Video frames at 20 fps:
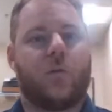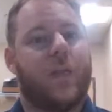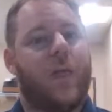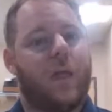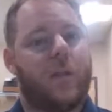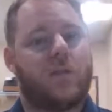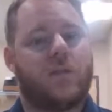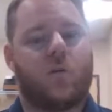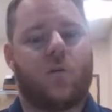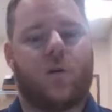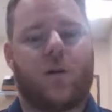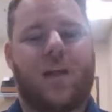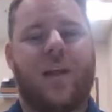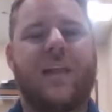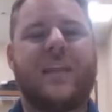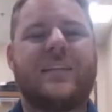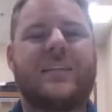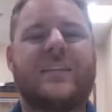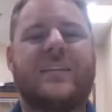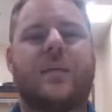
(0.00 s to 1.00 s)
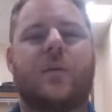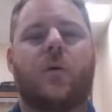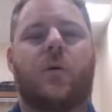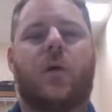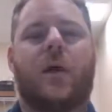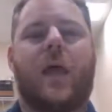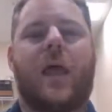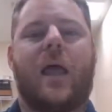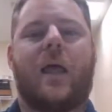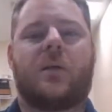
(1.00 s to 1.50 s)
That is your instant
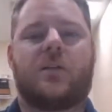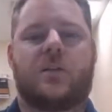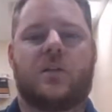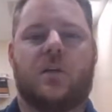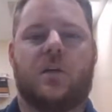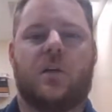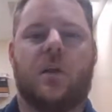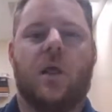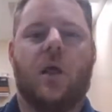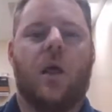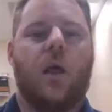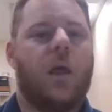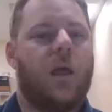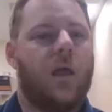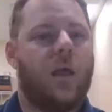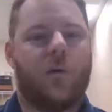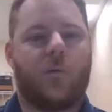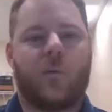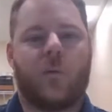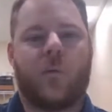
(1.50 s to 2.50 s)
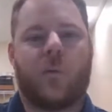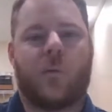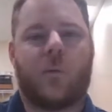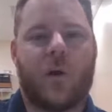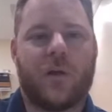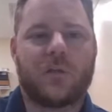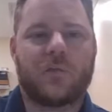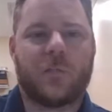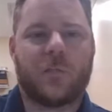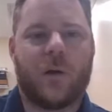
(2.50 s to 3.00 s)
reaction here from the
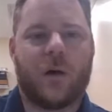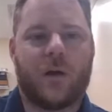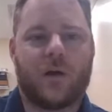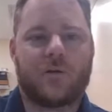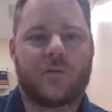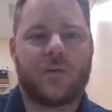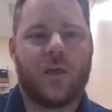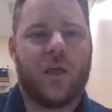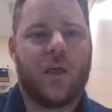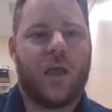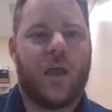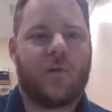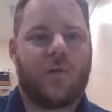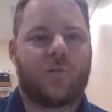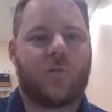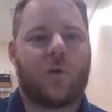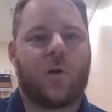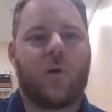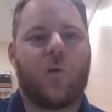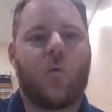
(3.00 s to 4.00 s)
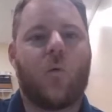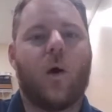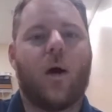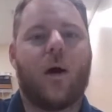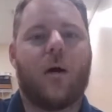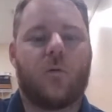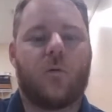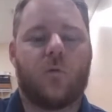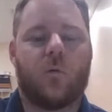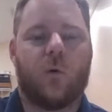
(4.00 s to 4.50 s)
press box after a
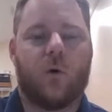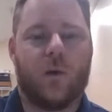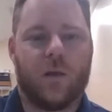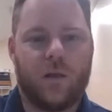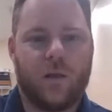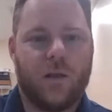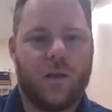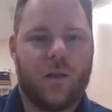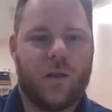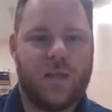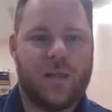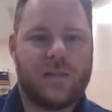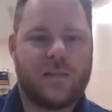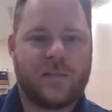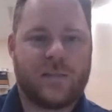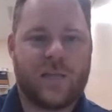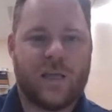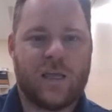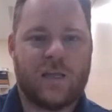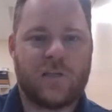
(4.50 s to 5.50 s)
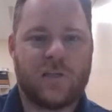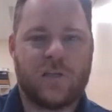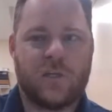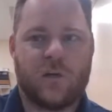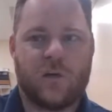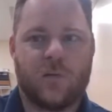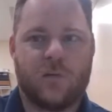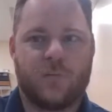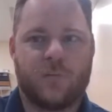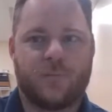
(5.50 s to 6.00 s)
wild one in St.
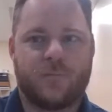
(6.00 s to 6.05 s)
Joe.